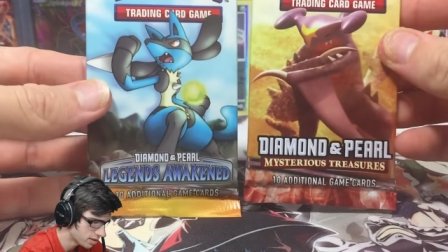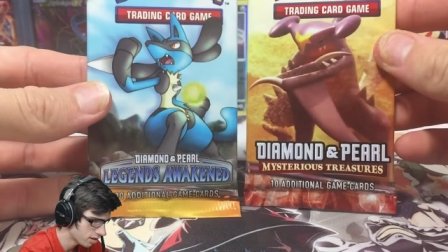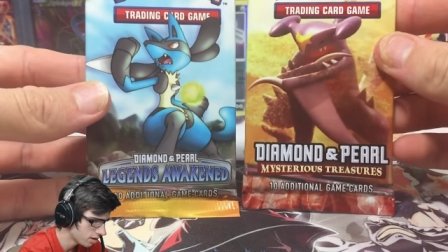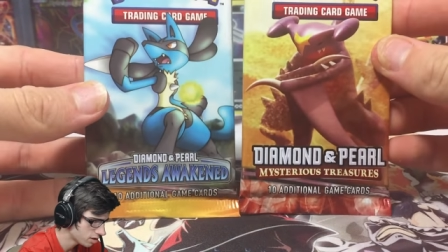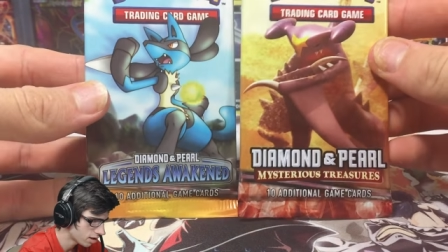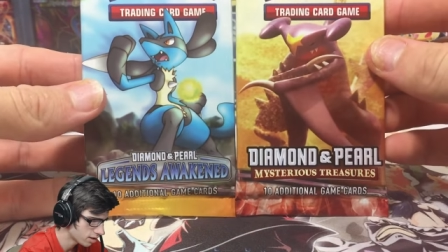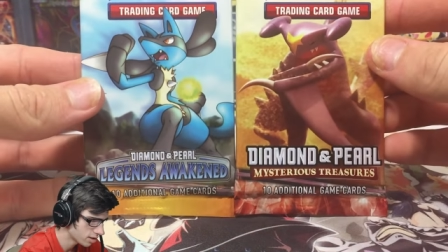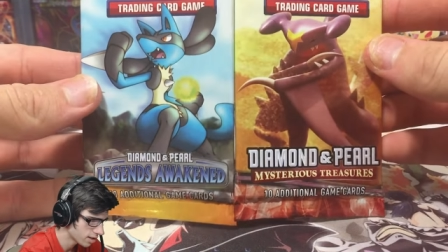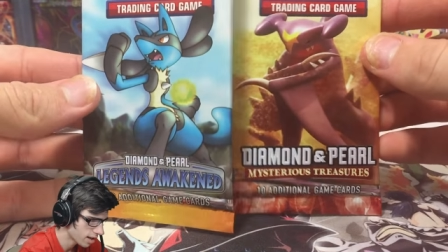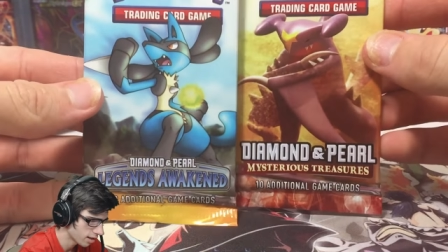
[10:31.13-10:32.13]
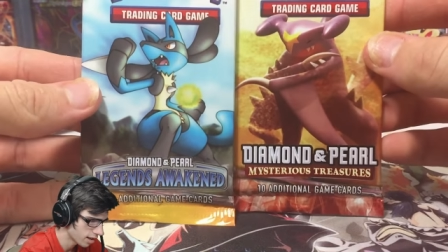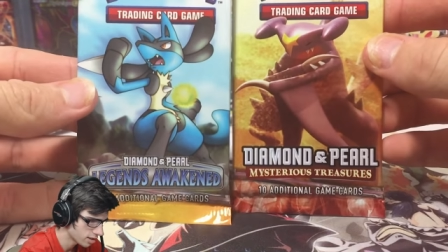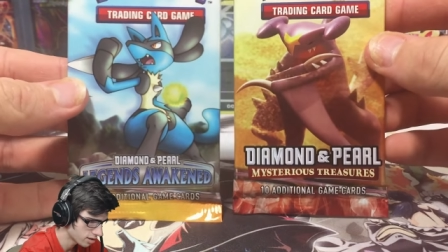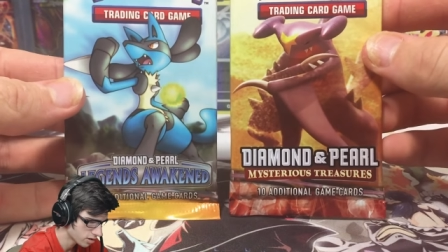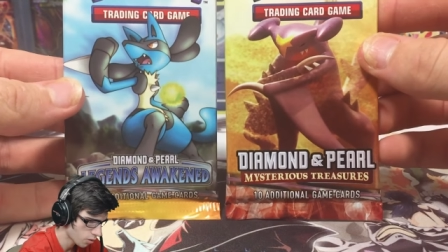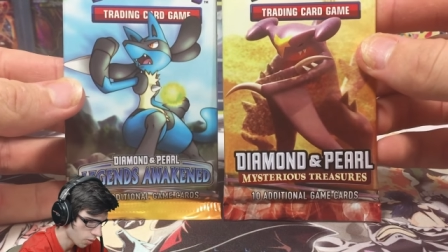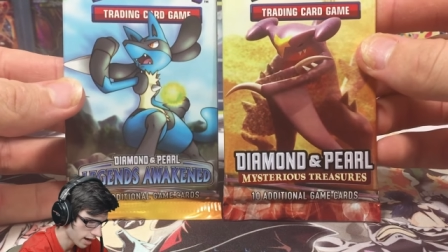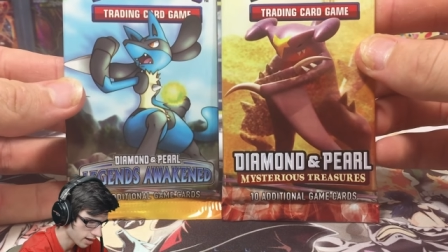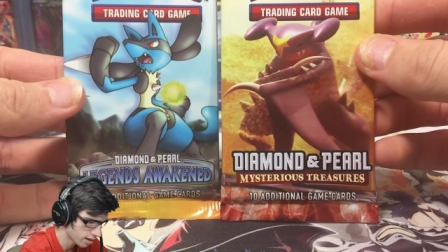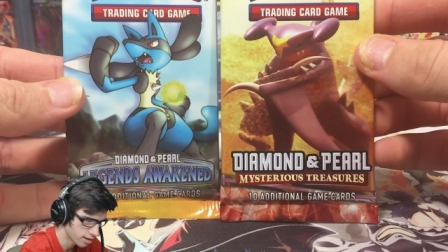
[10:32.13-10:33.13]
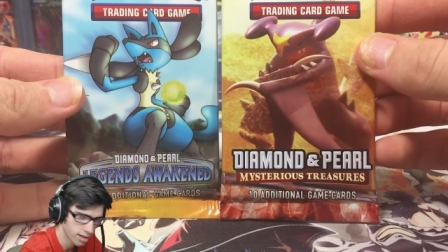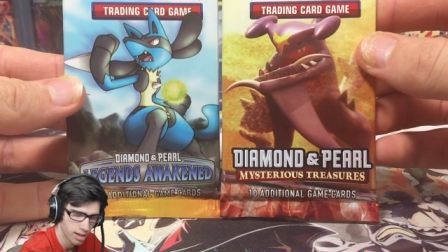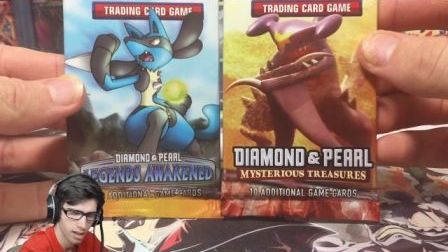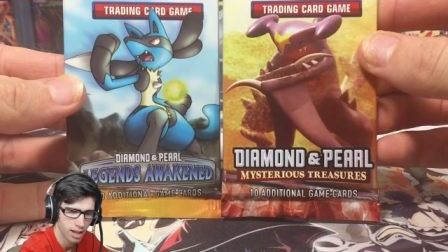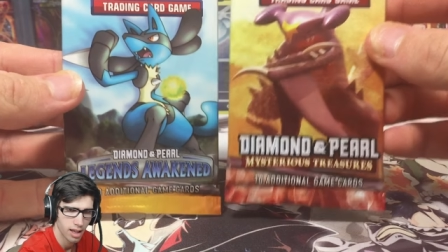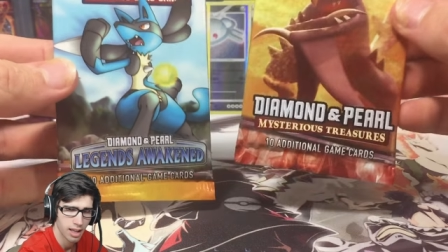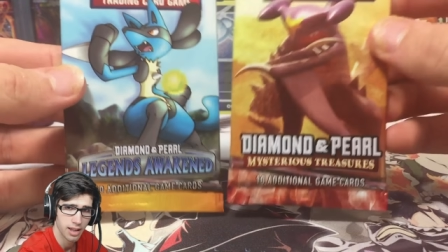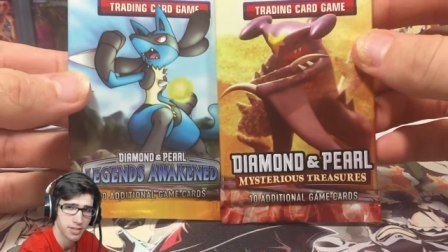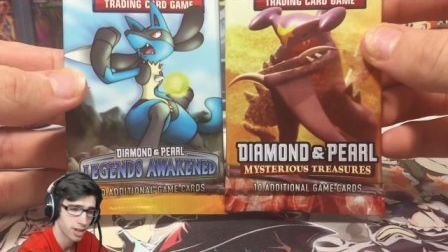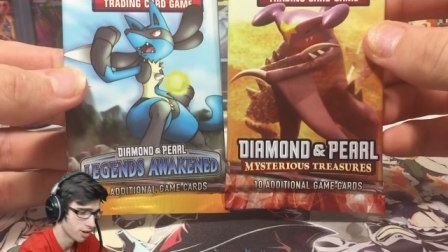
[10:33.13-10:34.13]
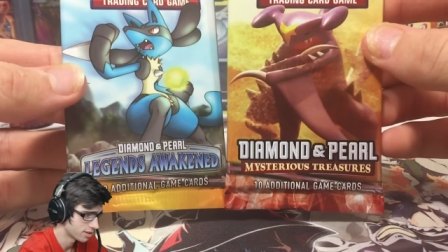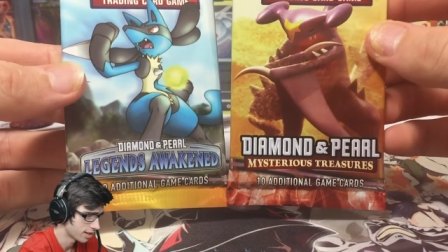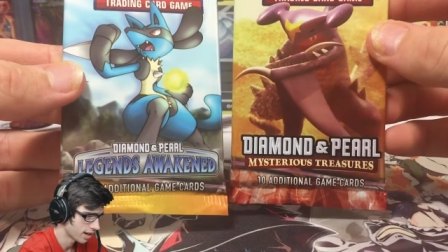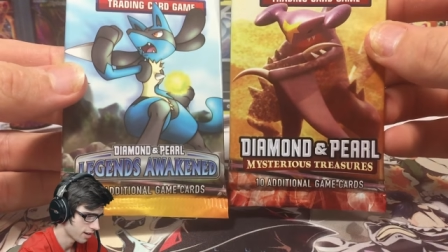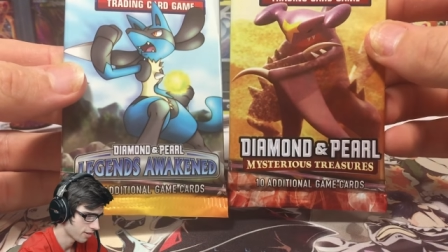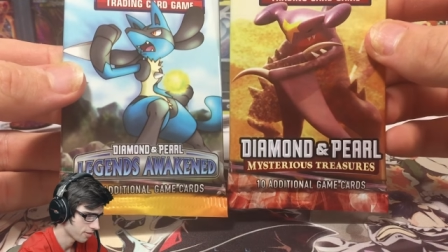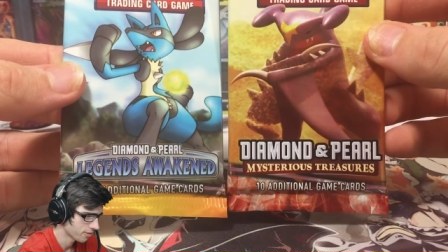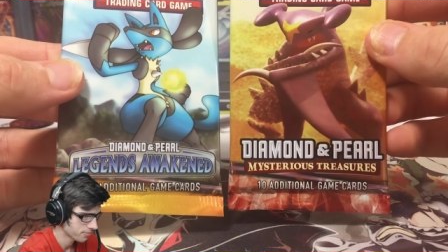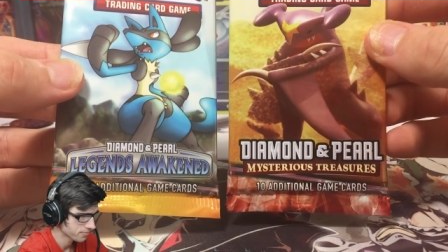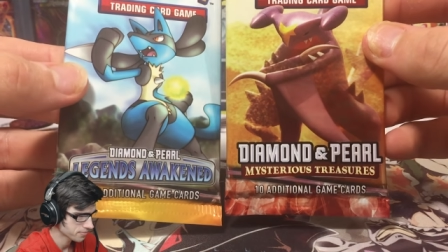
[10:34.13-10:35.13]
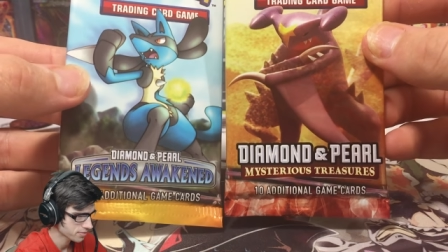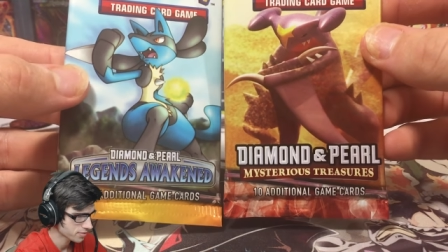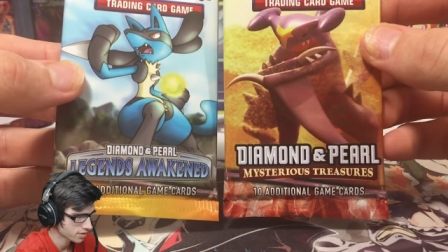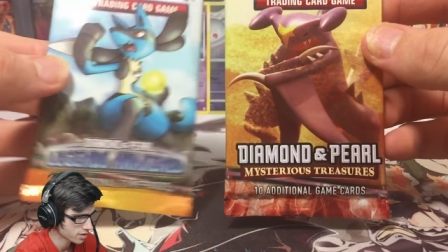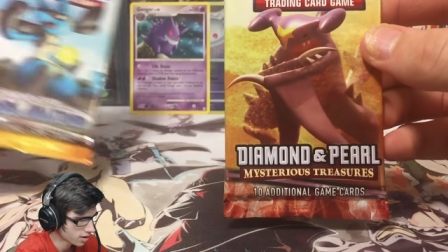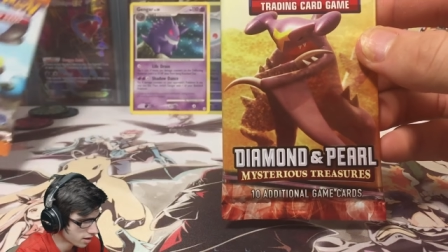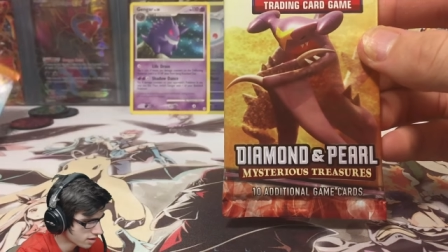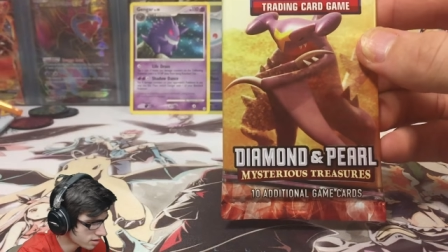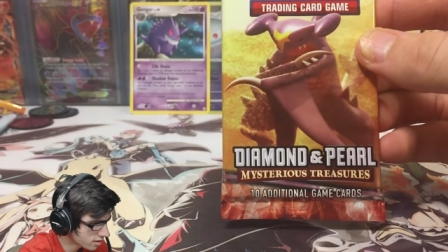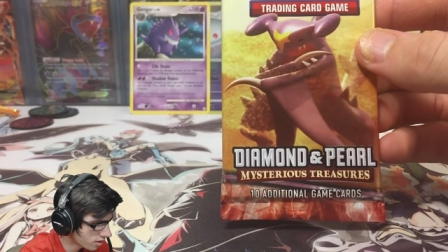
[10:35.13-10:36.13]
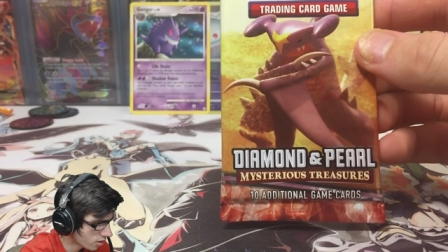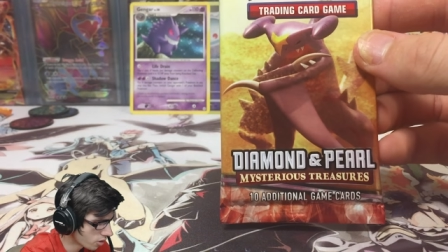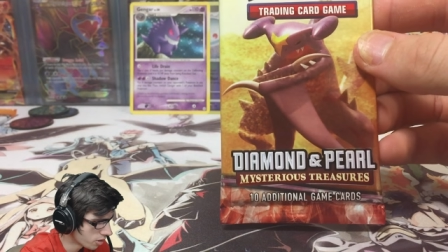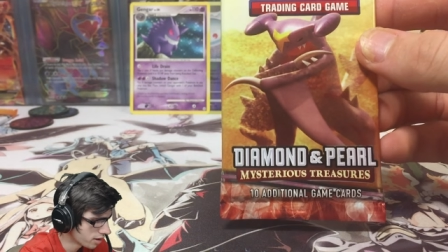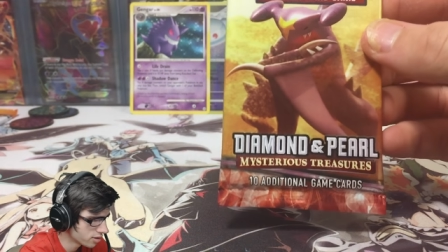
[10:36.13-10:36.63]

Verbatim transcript: Mysterious Treasures and Legends Awakened left to go today. So let's go